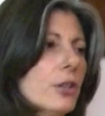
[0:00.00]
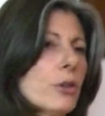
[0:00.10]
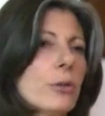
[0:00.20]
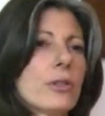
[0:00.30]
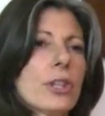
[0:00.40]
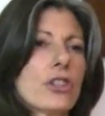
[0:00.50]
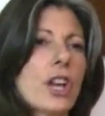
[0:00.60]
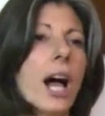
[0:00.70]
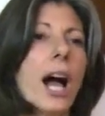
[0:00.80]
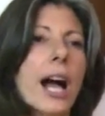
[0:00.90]
to such a
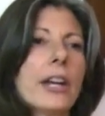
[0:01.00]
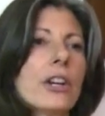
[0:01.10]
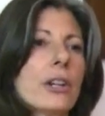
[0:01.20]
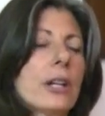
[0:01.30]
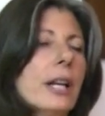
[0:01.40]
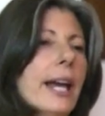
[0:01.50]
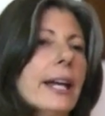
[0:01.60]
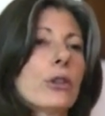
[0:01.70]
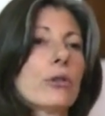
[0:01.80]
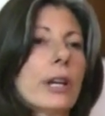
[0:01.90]
higher
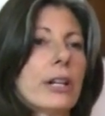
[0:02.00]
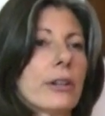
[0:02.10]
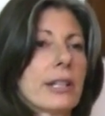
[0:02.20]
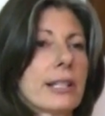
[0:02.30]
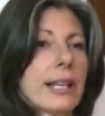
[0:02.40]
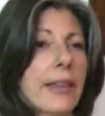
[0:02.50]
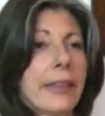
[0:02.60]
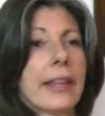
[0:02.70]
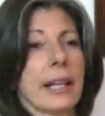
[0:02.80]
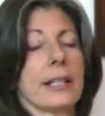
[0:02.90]
and greater extent
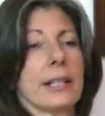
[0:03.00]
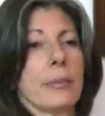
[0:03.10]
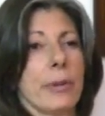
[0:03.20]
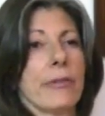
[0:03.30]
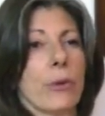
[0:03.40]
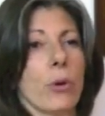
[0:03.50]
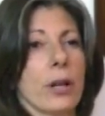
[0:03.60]
than I did before.